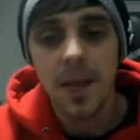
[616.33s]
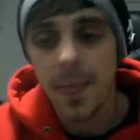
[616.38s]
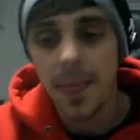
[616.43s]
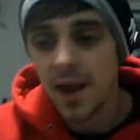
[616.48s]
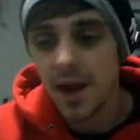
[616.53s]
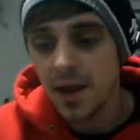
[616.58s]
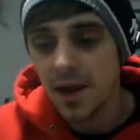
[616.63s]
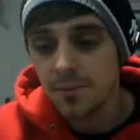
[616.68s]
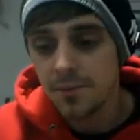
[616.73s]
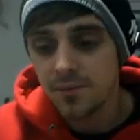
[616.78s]

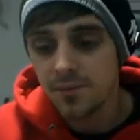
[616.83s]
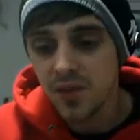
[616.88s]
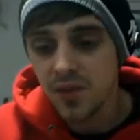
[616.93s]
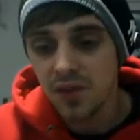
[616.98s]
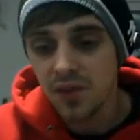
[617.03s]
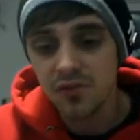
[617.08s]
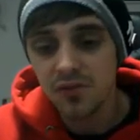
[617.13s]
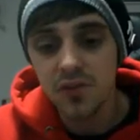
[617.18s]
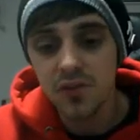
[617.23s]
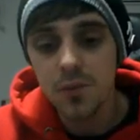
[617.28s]

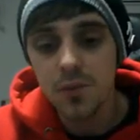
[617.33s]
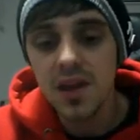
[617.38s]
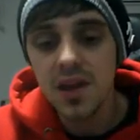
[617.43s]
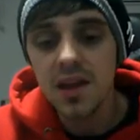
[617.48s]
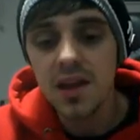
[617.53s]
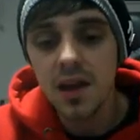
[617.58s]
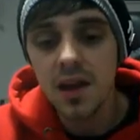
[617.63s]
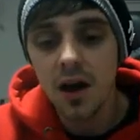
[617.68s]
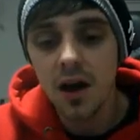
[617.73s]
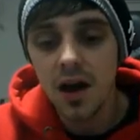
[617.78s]
And for
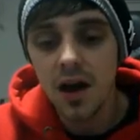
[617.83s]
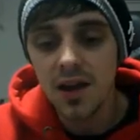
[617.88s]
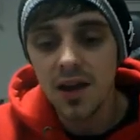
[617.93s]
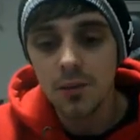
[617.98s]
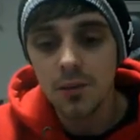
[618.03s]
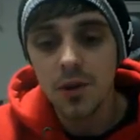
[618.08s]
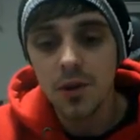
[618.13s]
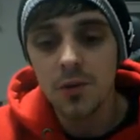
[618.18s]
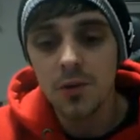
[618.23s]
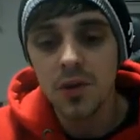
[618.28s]
me, at
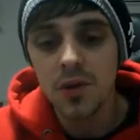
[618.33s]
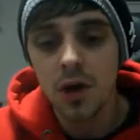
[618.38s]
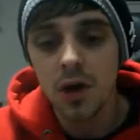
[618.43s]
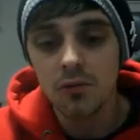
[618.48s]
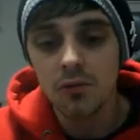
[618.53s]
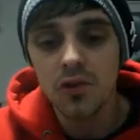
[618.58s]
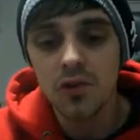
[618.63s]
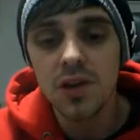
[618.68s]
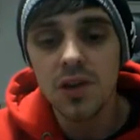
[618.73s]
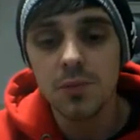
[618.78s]
the moment,
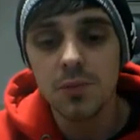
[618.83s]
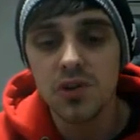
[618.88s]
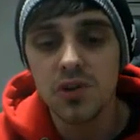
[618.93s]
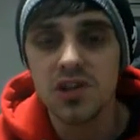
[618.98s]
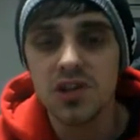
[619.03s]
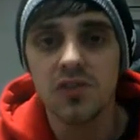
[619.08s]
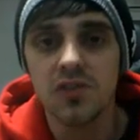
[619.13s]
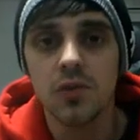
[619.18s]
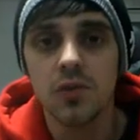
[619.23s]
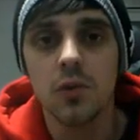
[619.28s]
I'm really
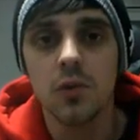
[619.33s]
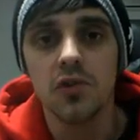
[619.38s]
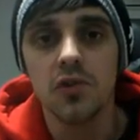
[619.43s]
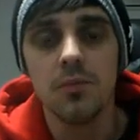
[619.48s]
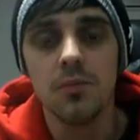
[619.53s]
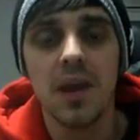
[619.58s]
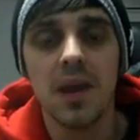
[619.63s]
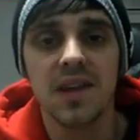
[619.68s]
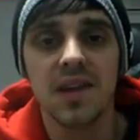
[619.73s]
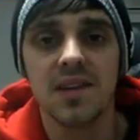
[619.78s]
pushing towards
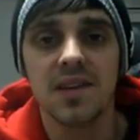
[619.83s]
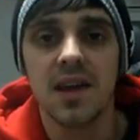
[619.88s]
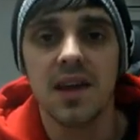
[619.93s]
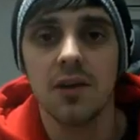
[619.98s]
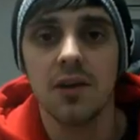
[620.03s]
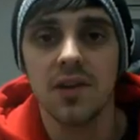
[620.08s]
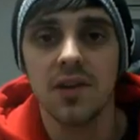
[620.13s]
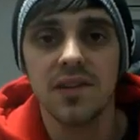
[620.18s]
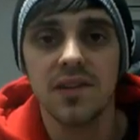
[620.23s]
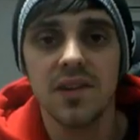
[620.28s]
maxing
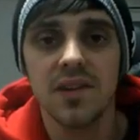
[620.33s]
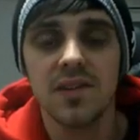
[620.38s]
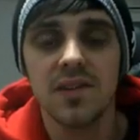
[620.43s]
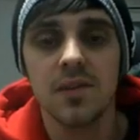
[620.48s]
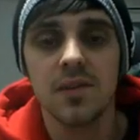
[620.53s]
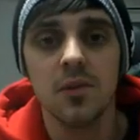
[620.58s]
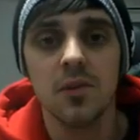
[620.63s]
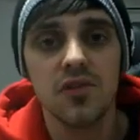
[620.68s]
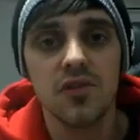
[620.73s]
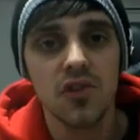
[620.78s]
out this
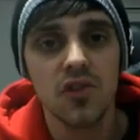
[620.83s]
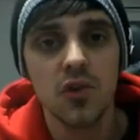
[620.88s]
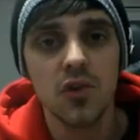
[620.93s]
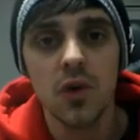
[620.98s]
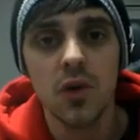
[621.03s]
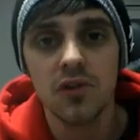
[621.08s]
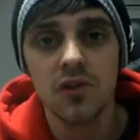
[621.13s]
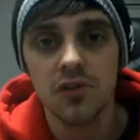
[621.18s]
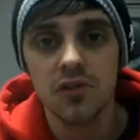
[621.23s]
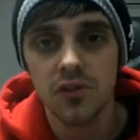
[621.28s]
system of
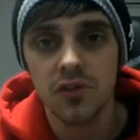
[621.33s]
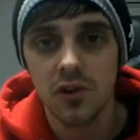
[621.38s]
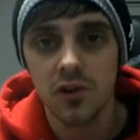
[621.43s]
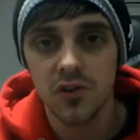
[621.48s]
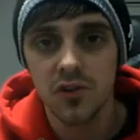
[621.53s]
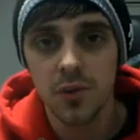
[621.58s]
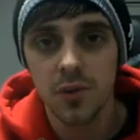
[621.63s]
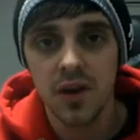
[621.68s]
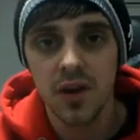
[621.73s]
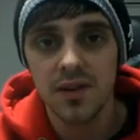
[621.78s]

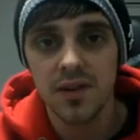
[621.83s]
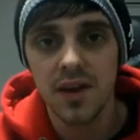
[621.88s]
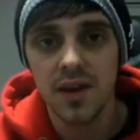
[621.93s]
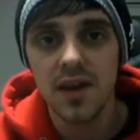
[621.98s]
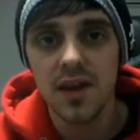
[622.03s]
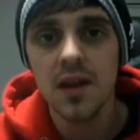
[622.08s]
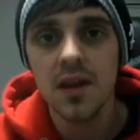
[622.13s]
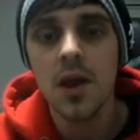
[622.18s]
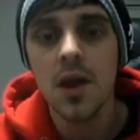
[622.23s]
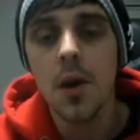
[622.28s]
$200 per
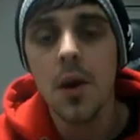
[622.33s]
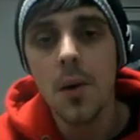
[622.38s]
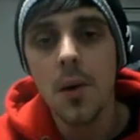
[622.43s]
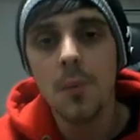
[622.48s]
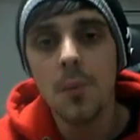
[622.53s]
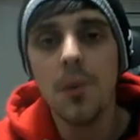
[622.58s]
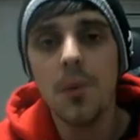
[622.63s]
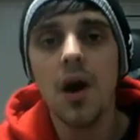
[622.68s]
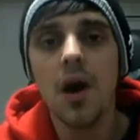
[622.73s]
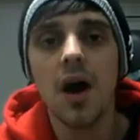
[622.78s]
day,
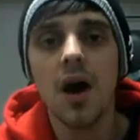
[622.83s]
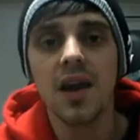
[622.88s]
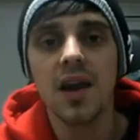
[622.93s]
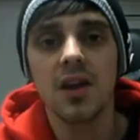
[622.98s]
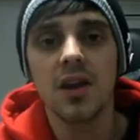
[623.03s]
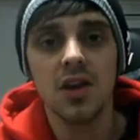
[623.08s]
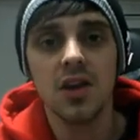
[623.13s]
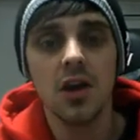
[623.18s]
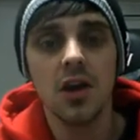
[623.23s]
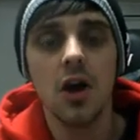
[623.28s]
but I
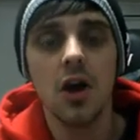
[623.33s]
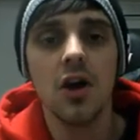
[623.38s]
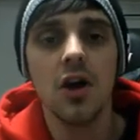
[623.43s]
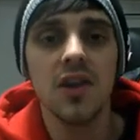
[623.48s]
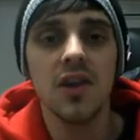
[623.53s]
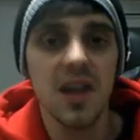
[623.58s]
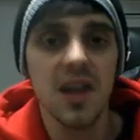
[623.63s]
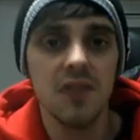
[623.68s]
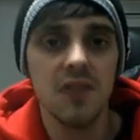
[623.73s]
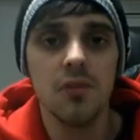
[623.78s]
can
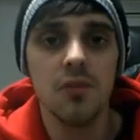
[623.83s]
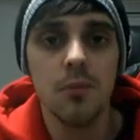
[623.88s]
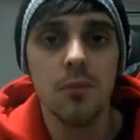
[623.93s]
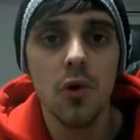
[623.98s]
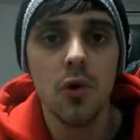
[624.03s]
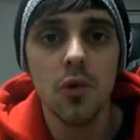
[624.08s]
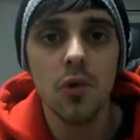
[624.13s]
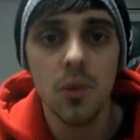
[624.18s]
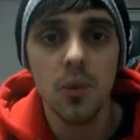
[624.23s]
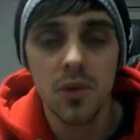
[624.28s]
earn even
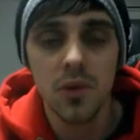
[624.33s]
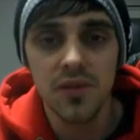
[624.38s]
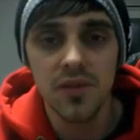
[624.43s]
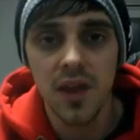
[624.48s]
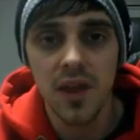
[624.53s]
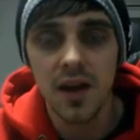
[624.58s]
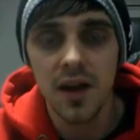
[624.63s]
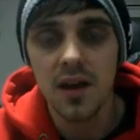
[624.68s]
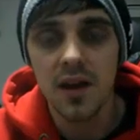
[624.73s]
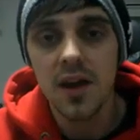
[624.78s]
more with
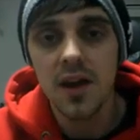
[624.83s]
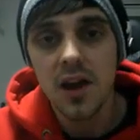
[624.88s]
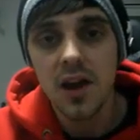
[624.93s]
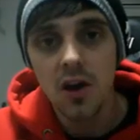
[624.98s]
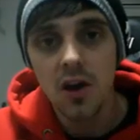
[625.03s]
that